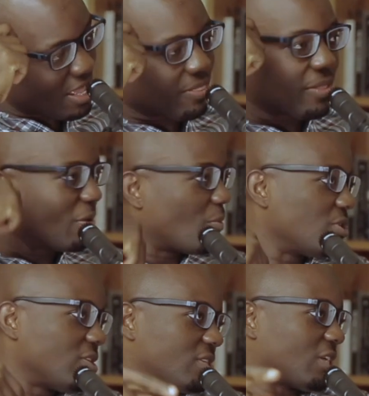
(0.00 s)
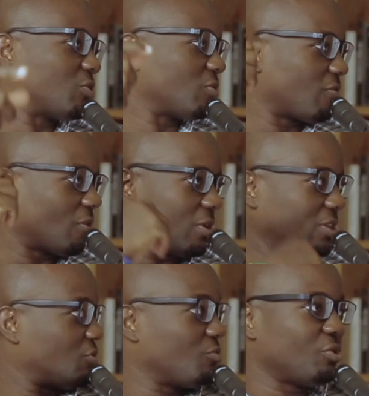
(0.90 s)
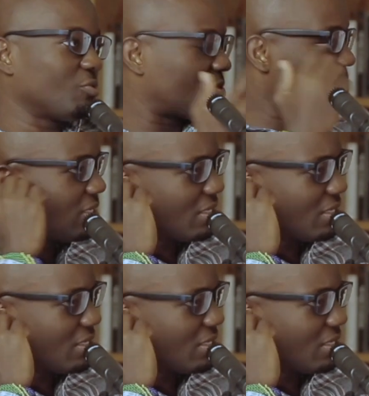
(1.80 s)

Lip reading: then the body starts to fall and you see